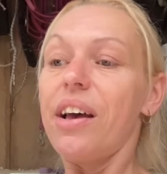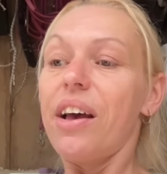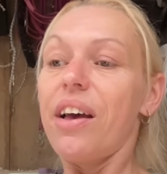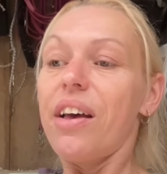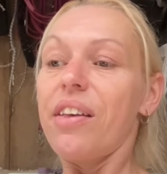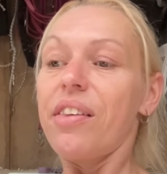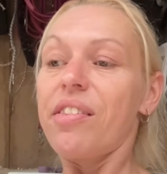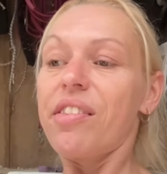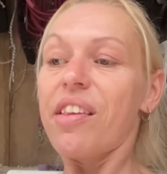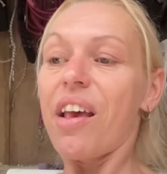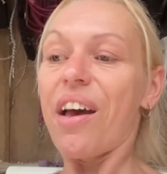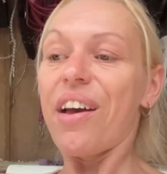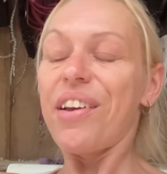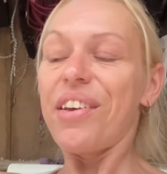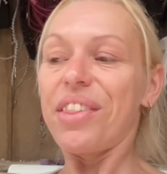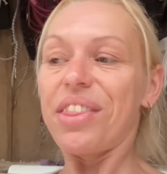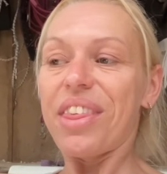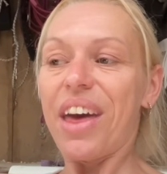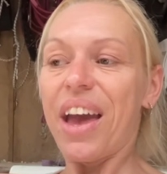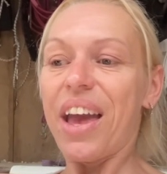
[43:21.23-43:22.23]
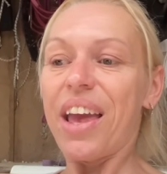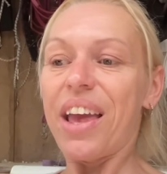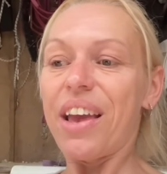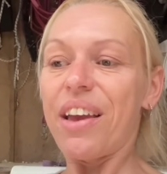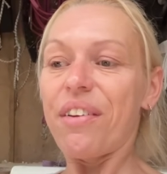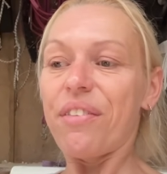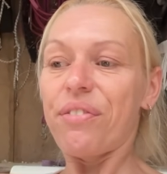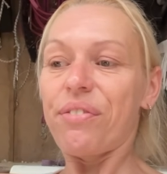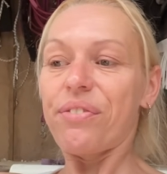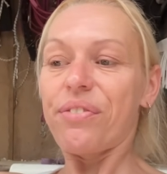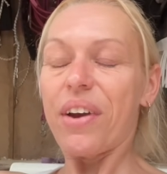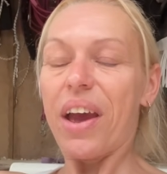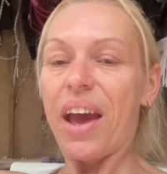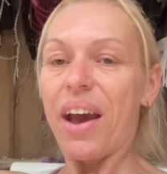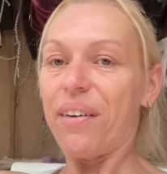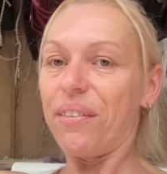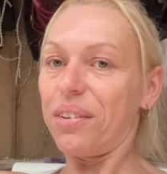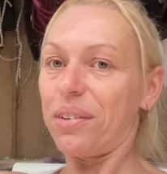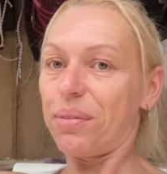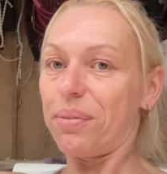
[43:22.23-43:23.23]
So they've
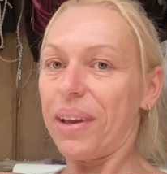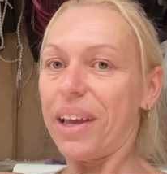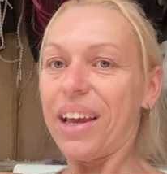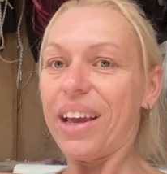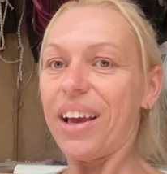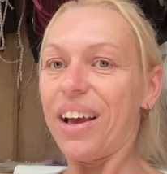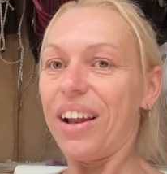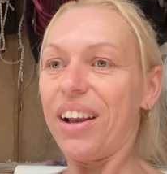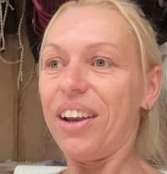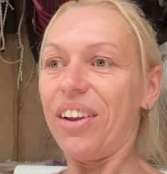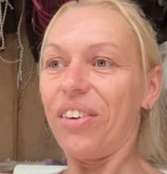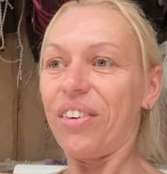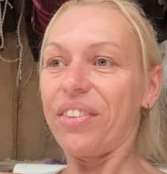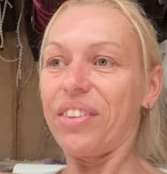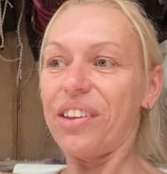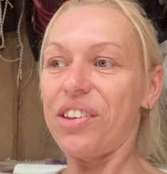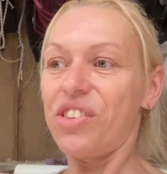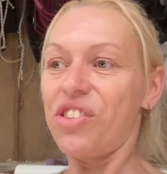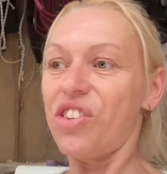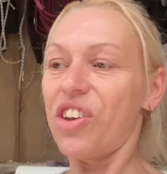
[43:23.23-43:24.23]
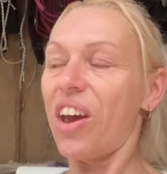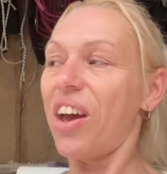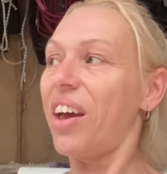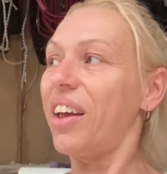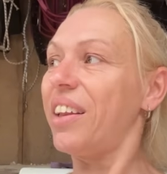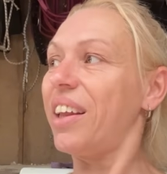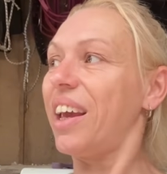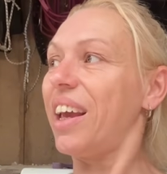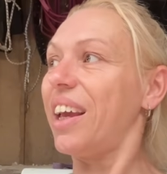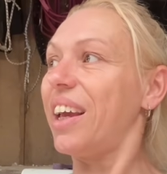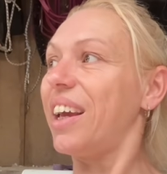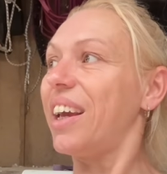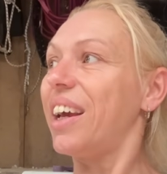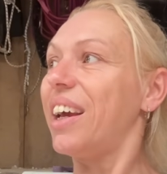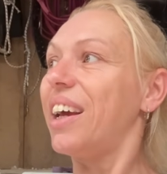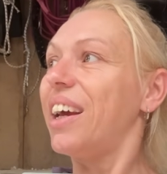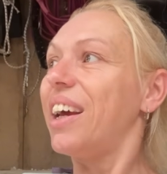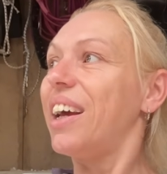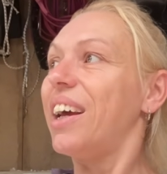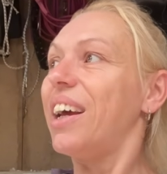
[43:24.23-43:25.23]
helped me along this journey
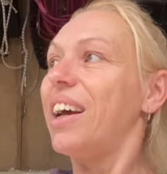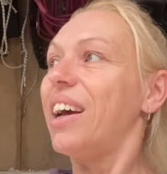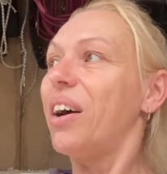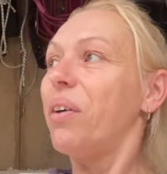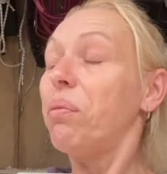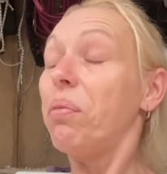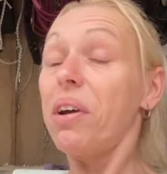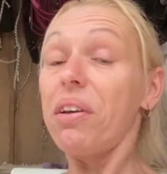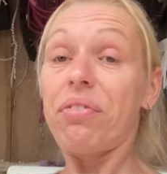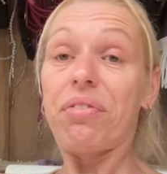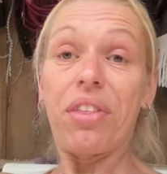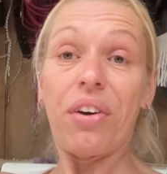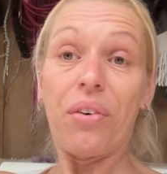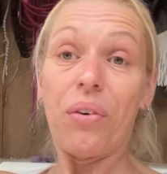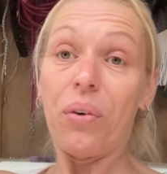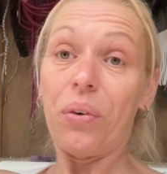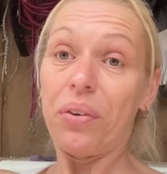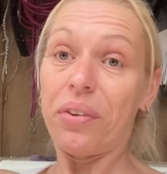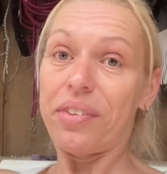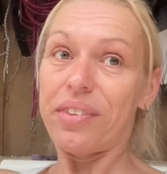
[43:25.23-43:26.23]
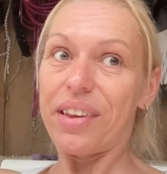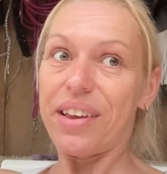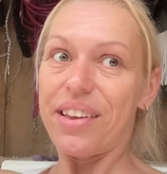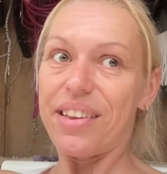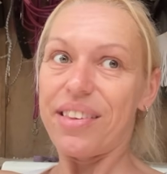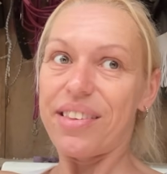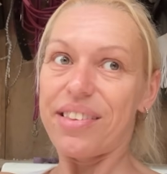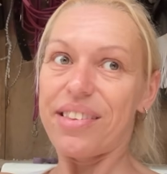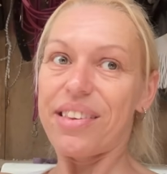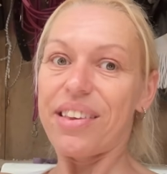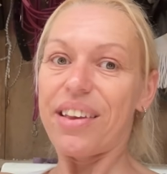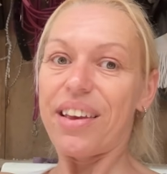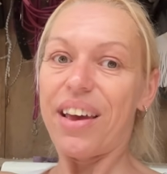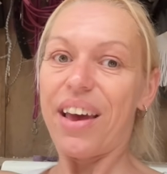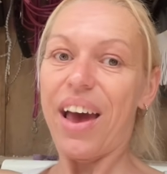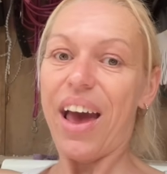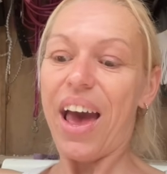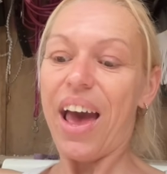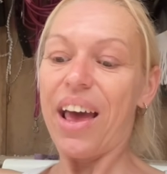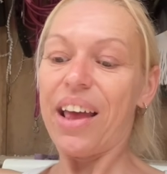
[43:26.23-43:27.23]
with the horses,
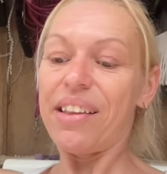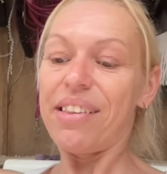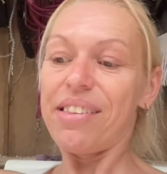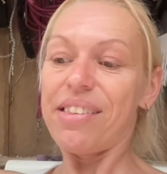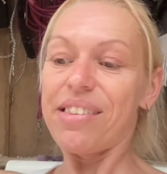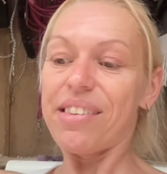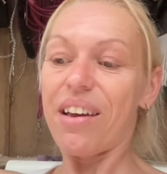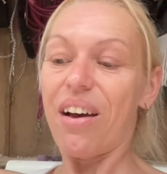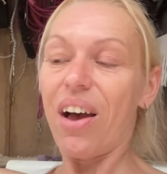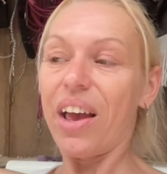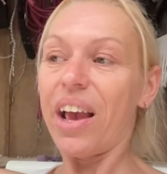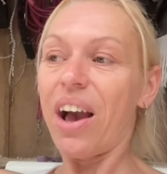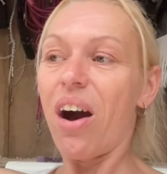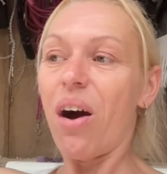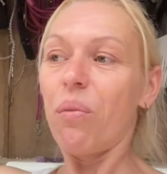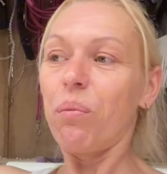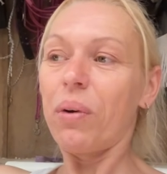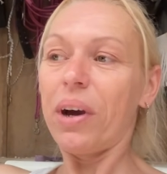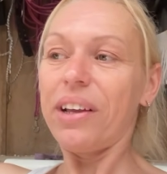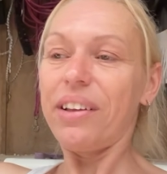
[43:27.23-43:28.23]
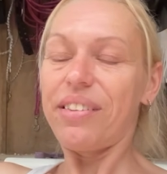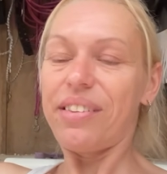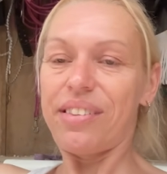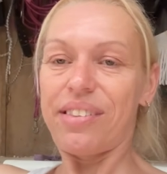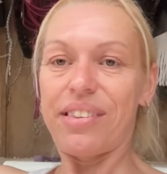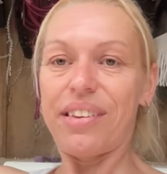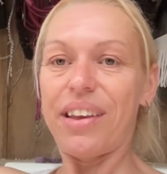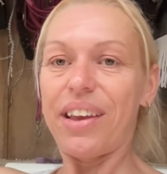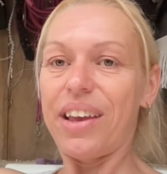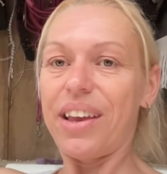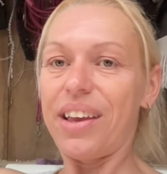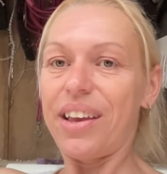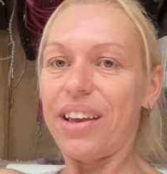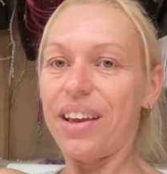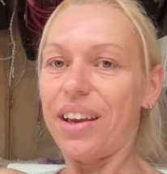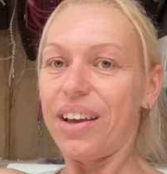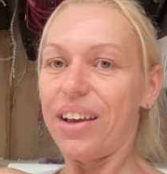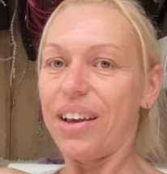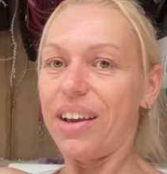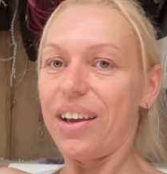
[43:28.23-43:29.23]
and I can't wait to see
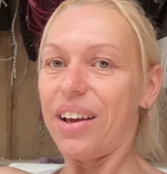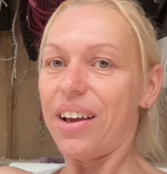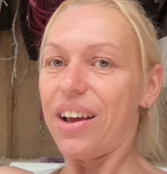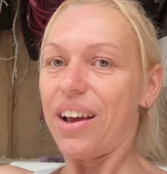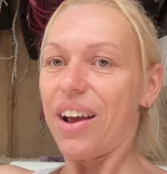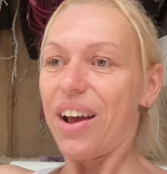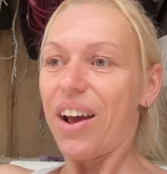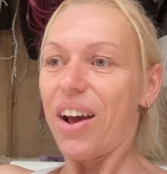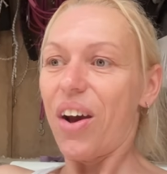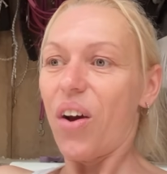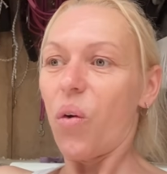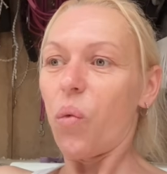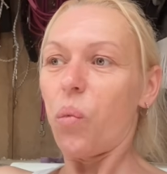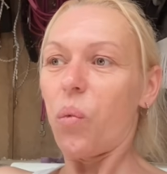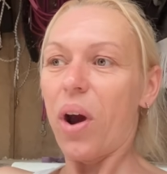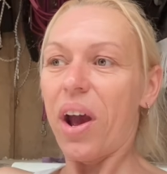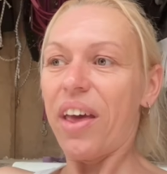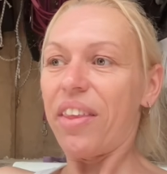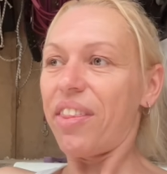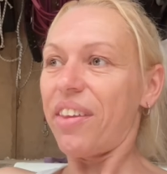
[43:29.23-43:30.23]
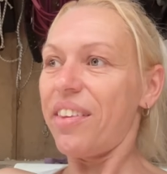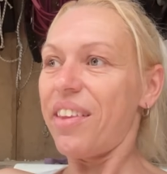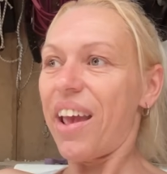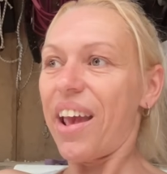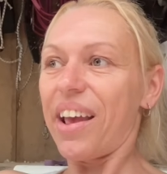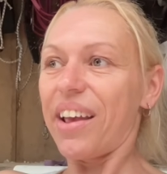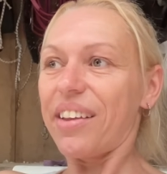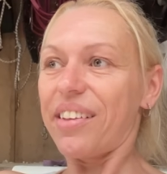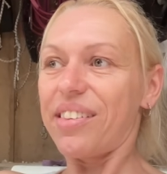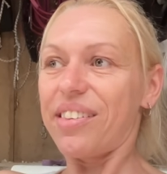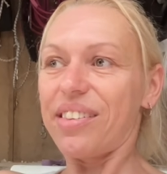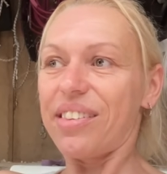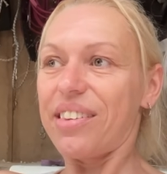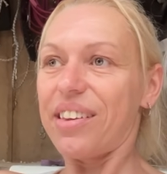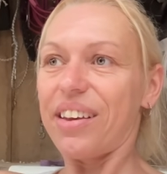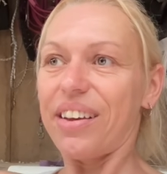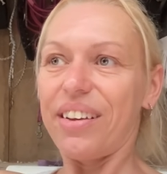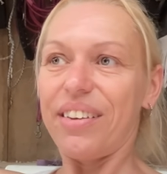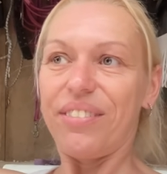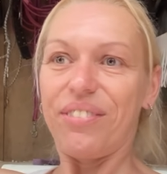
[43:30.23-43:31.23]
where the next
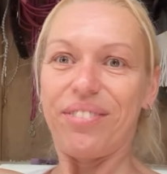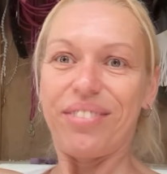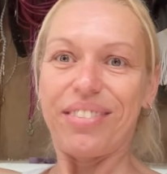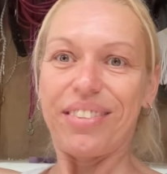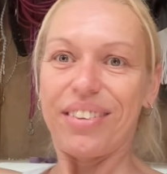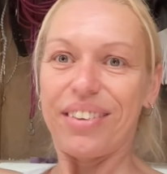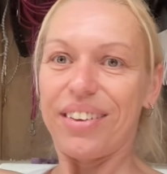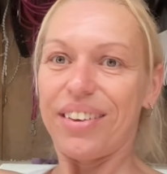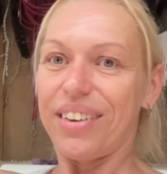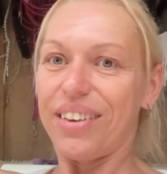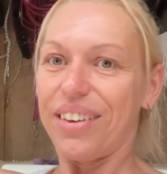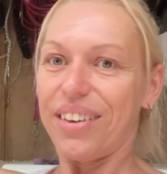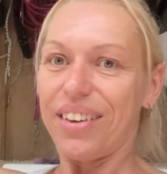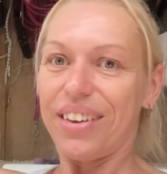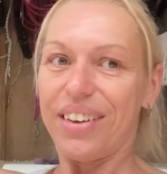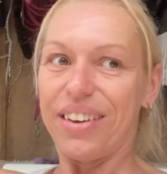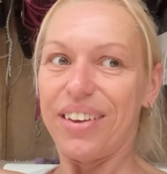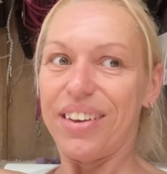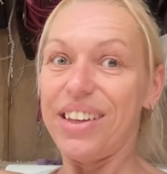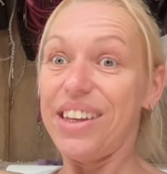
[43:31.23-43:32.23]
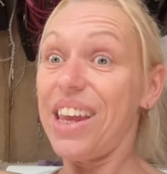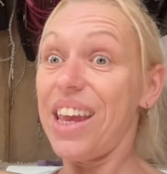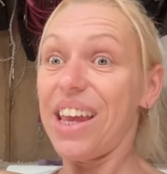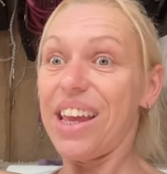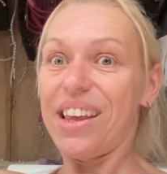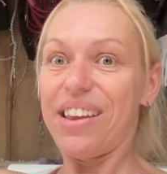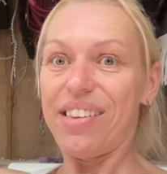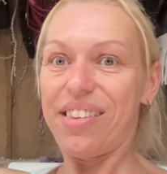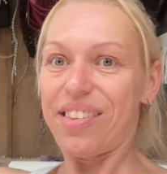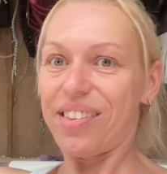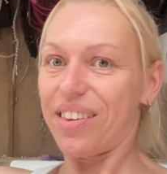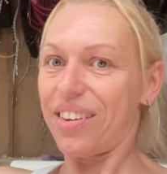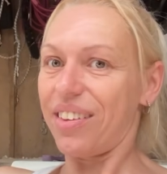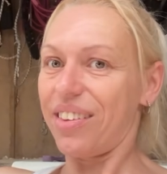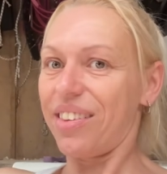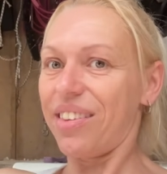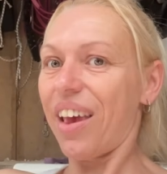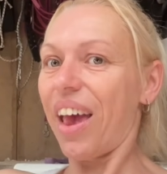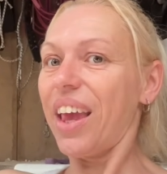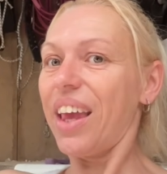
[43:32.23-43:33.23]
years
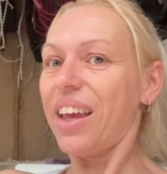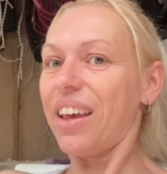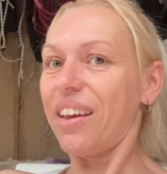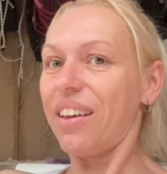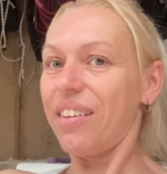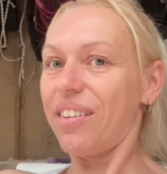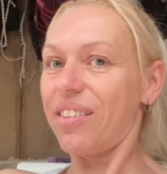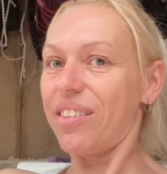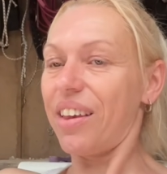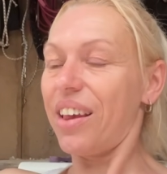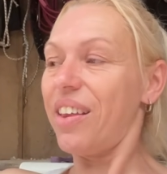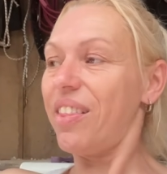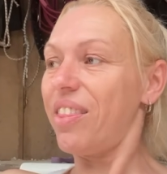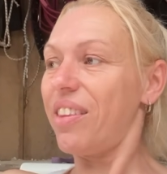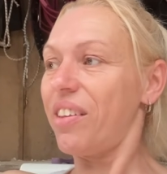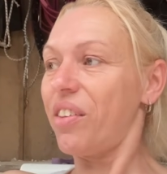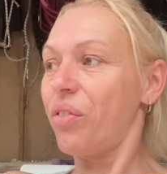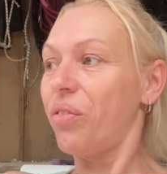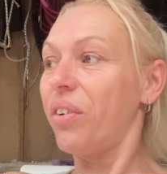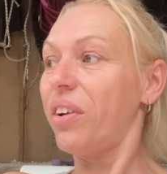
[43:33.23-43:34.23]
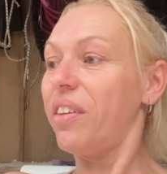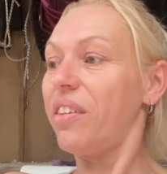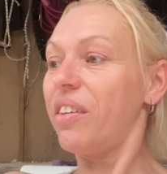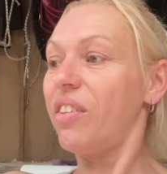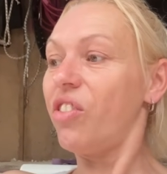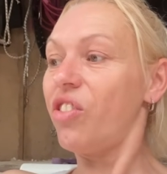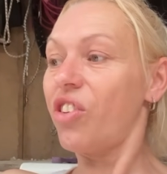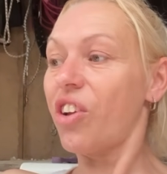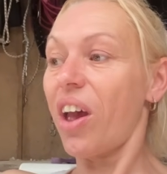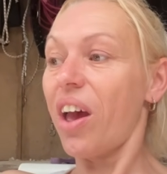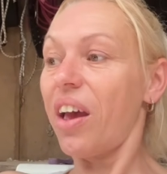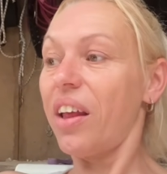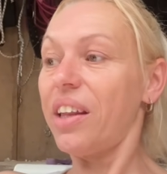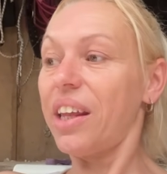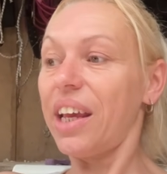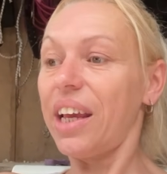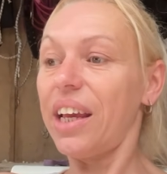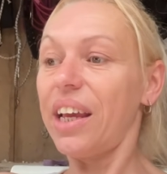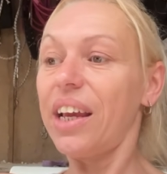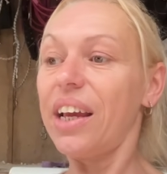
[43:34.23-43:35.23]
take us in this ridden
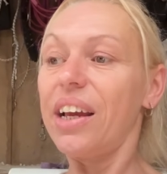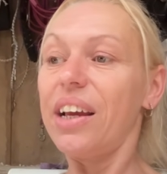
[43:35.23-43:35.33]
journey.